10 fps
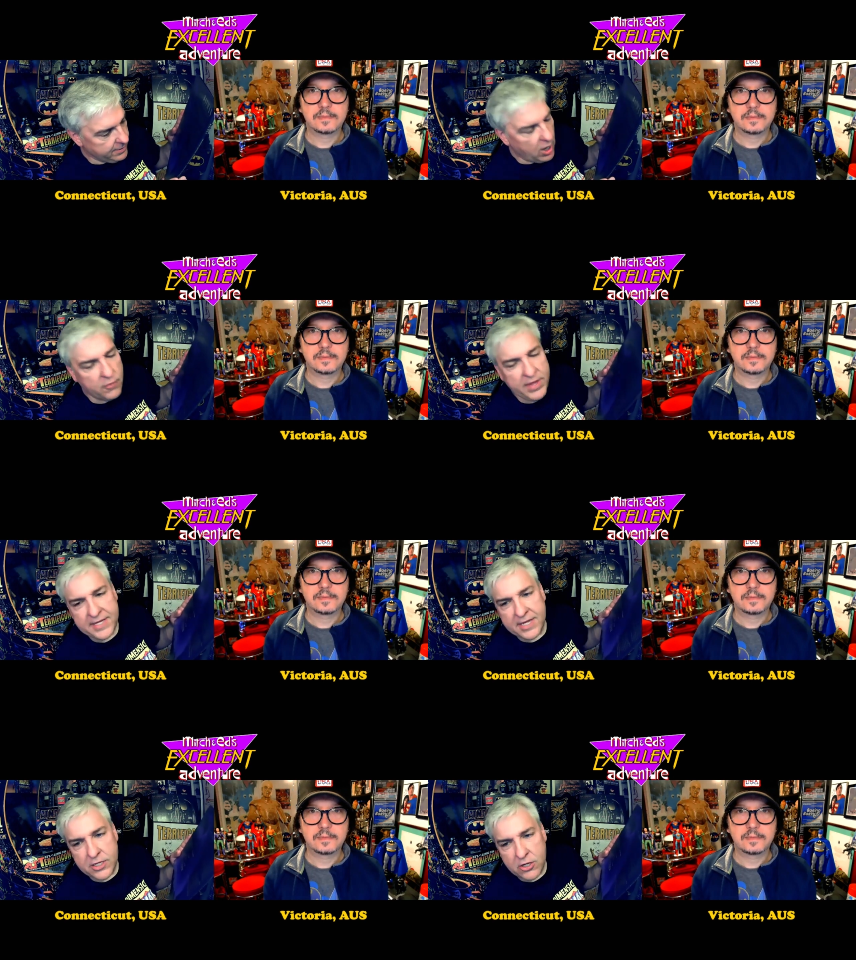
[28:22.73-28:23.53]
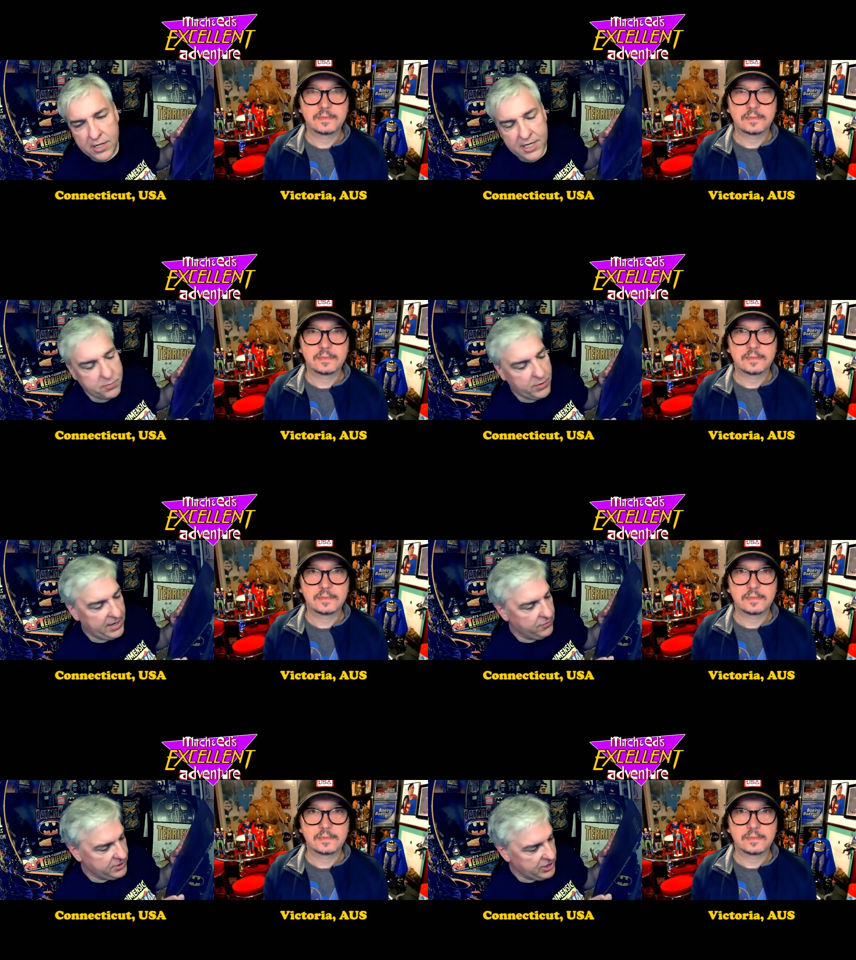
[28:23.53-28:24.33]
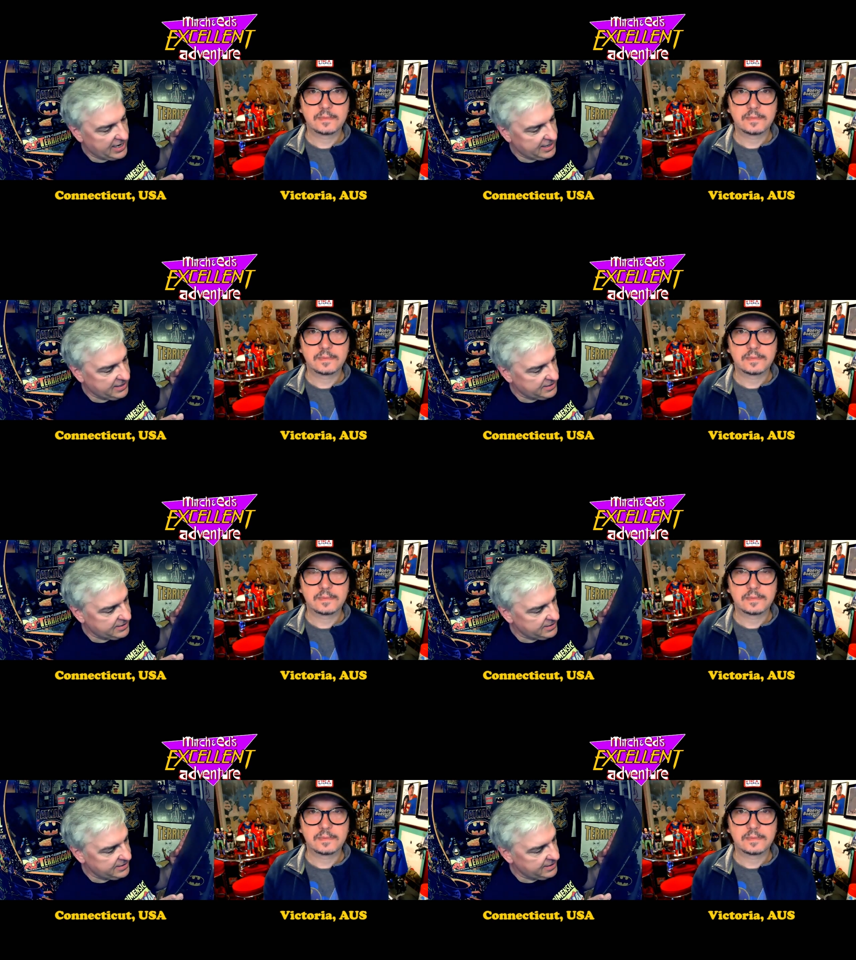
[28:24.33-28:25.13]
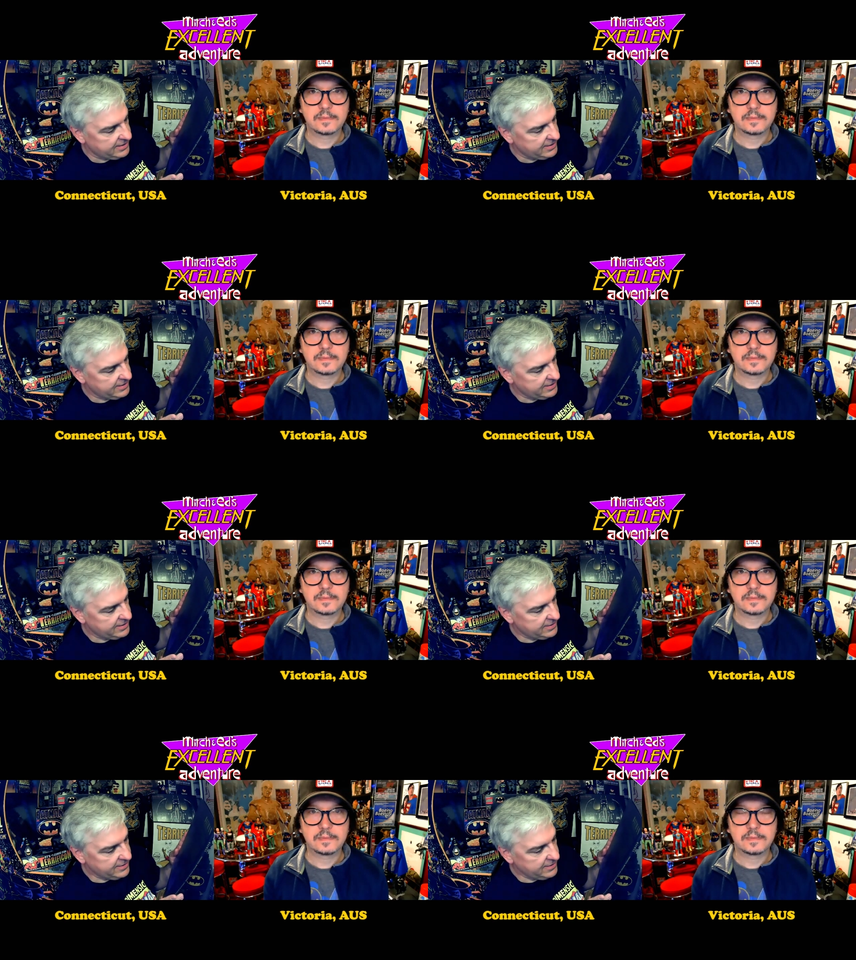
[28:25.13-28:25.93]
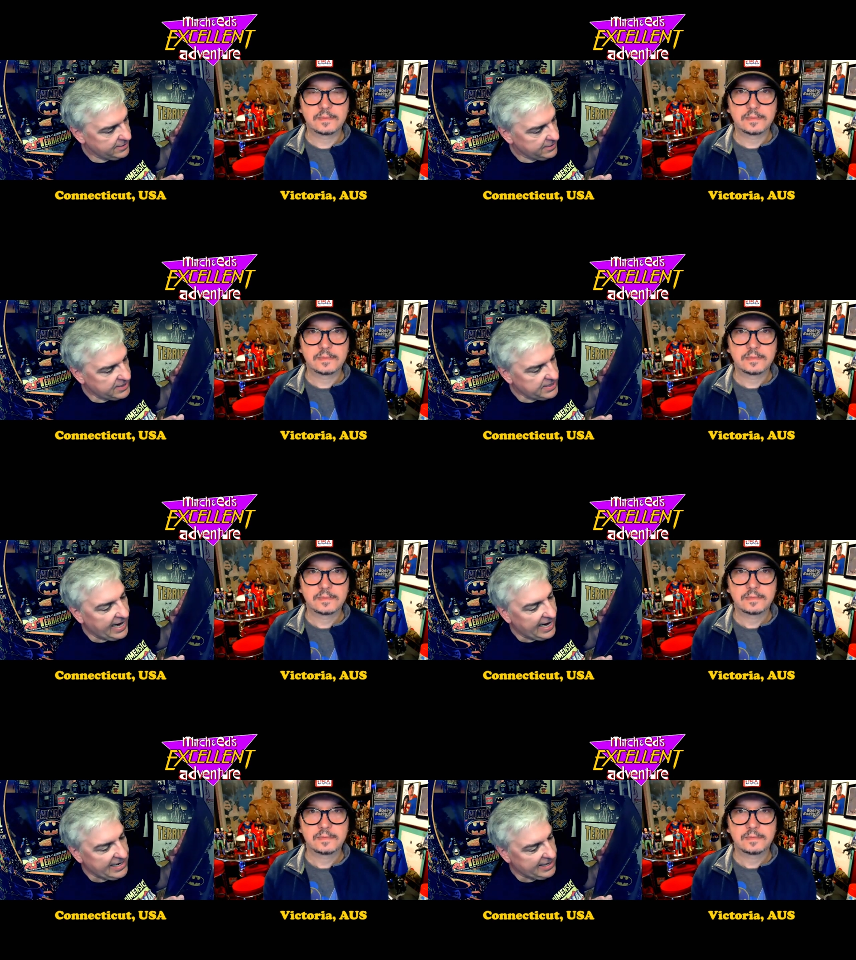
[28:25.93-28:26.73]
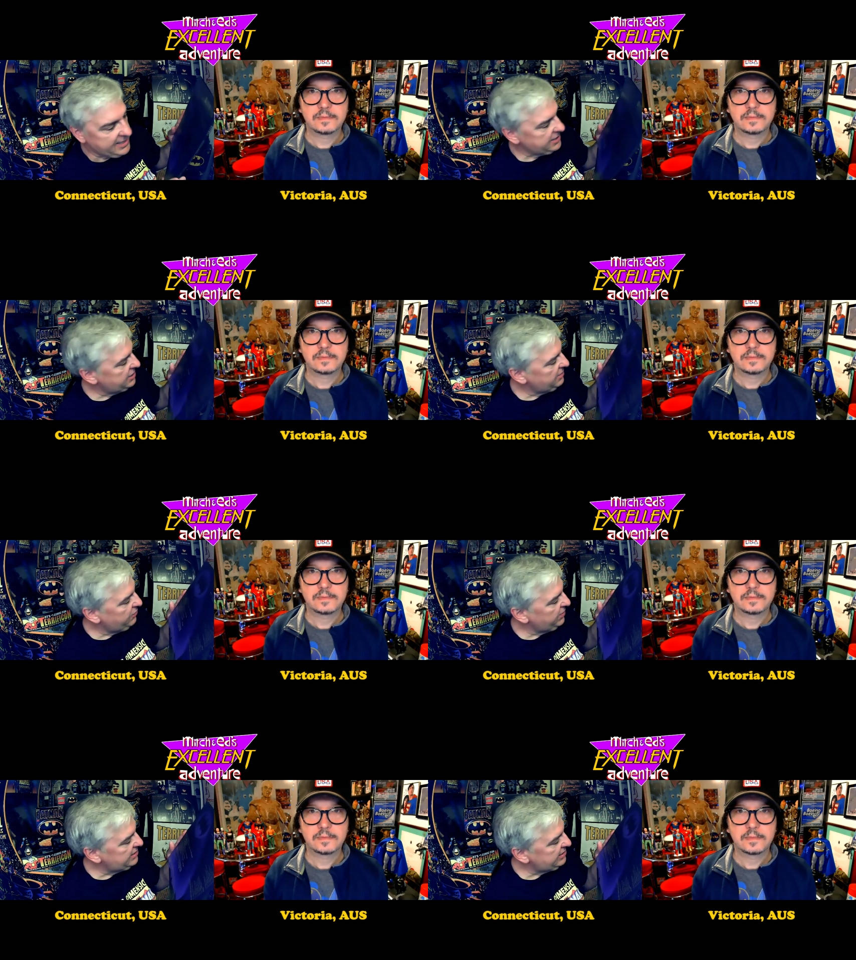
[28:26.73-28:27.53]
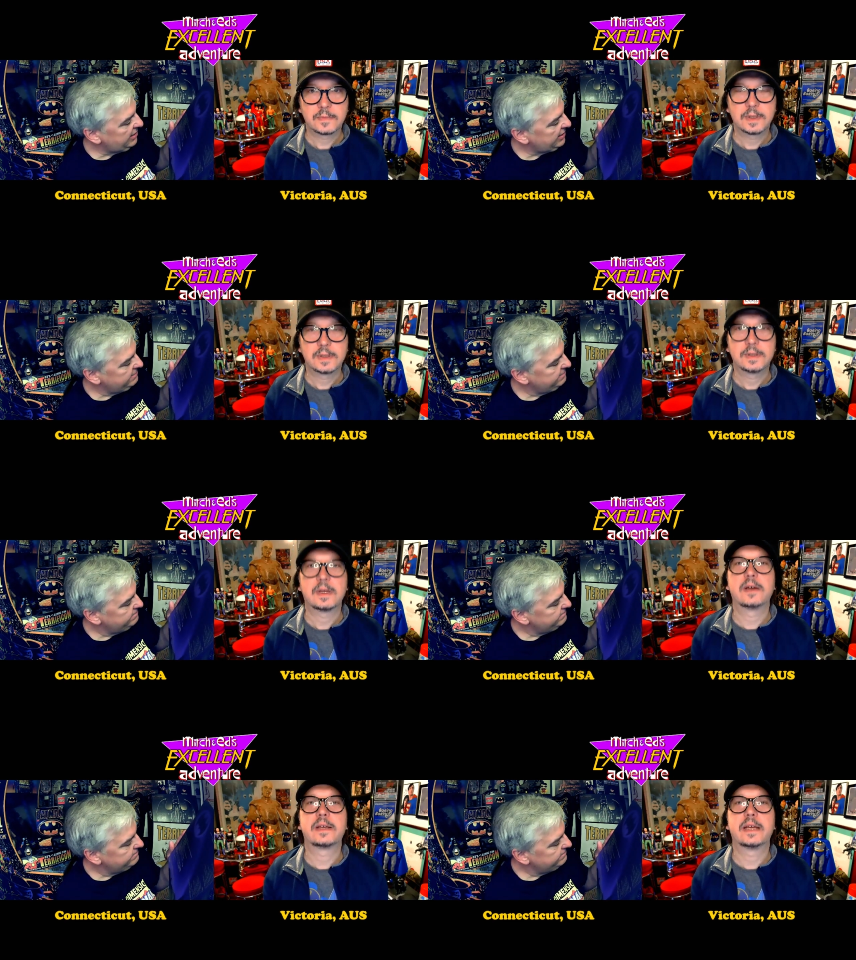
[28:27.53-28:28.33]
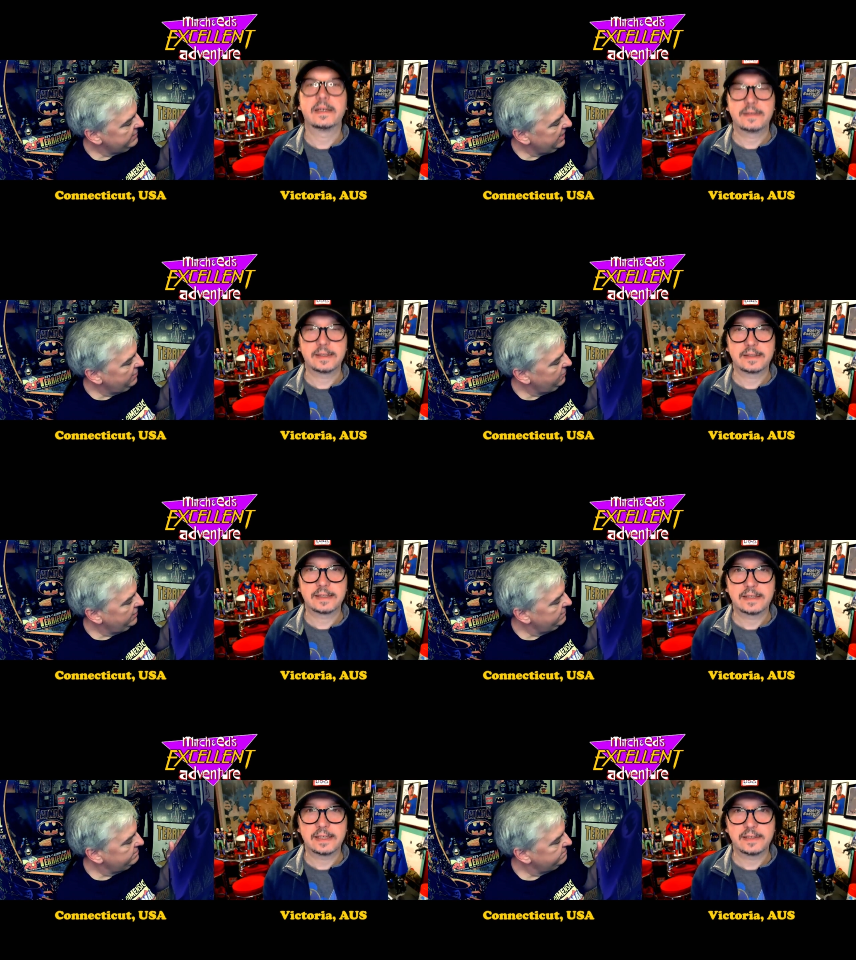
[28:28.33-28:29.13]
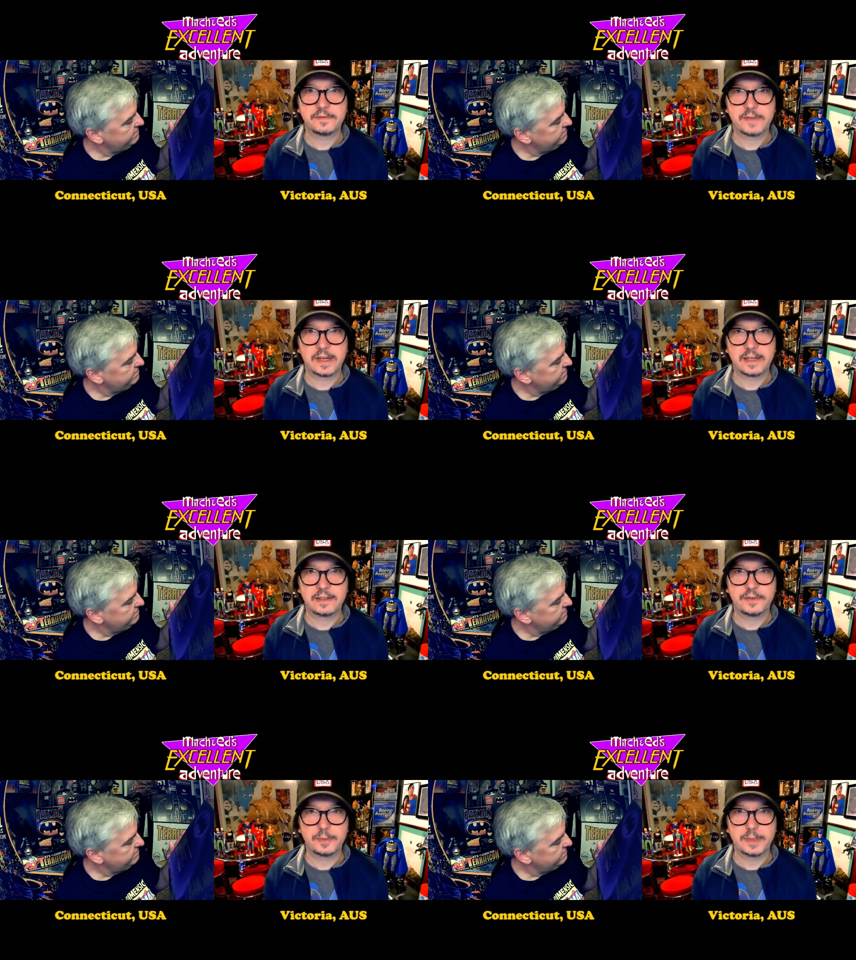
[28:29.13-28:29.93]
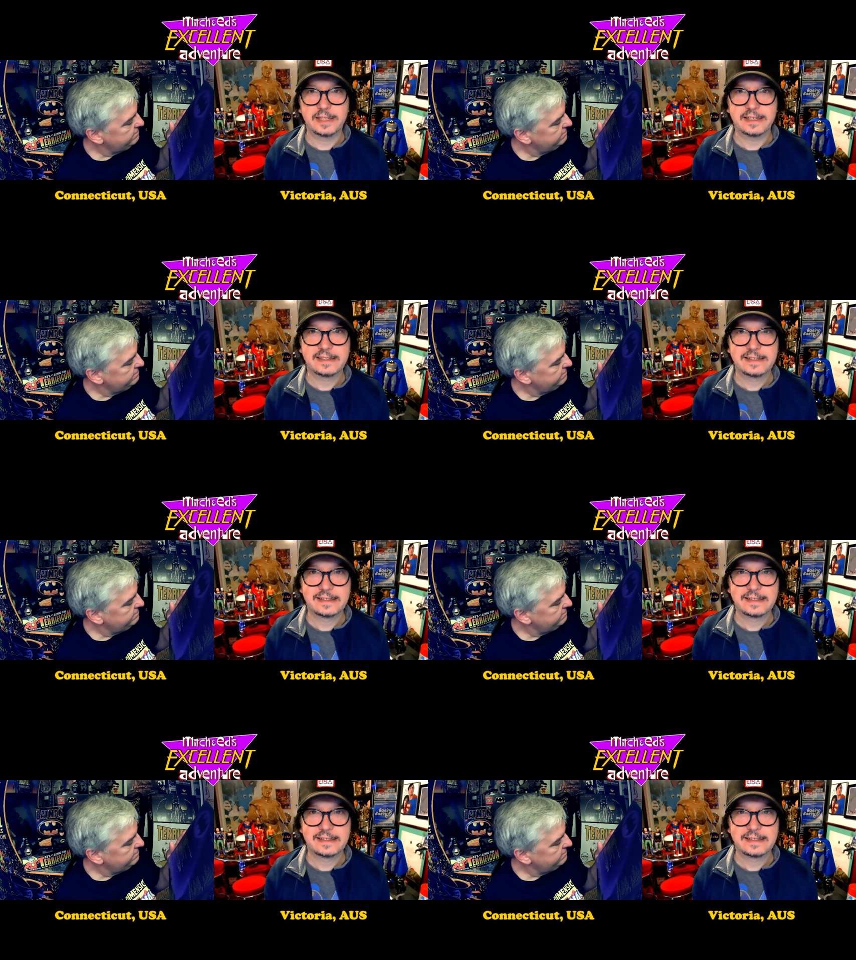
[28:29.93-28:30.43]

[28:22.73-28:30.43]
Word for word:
Speaker 1: Oh, that's the song that's playing when Jack Nicholson's there. Scandalous is the Prince song.
Speaker 2: Okay, anyway. that does sound vaguely familiar.